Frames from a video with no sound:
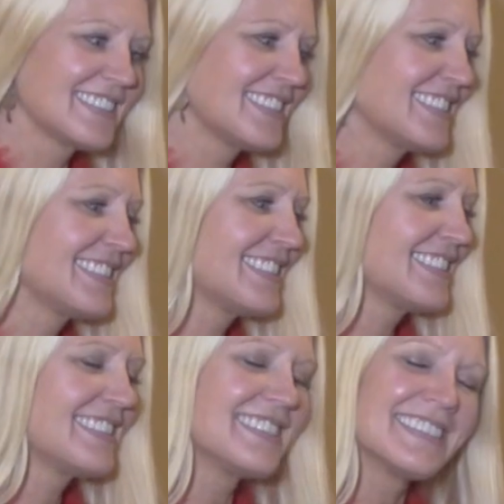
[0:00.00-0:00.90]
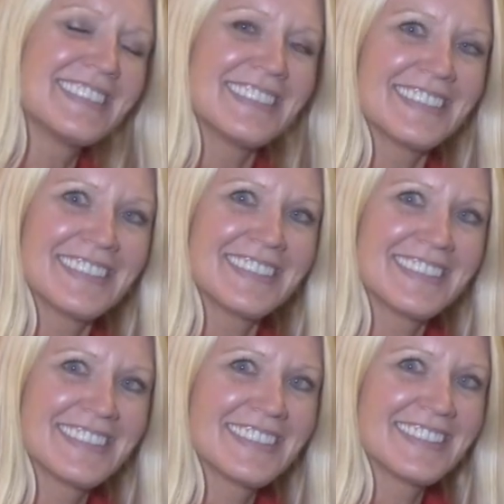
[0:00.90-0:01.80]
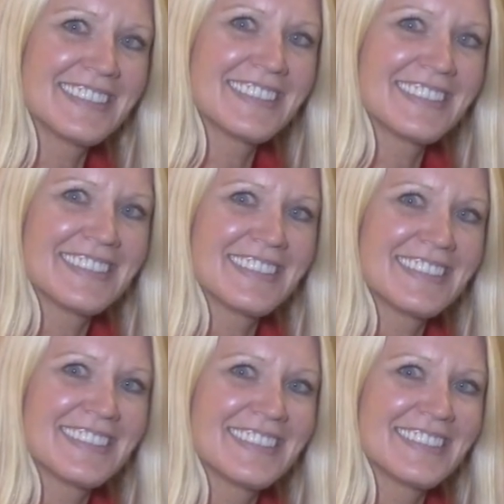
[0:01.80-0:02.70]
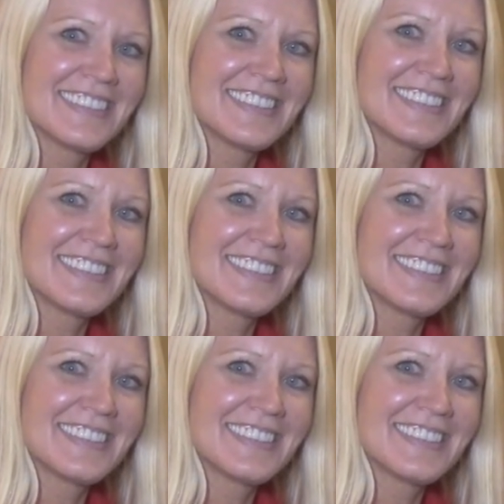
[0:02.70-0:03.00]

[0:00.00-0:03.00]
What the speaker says: (not speaking)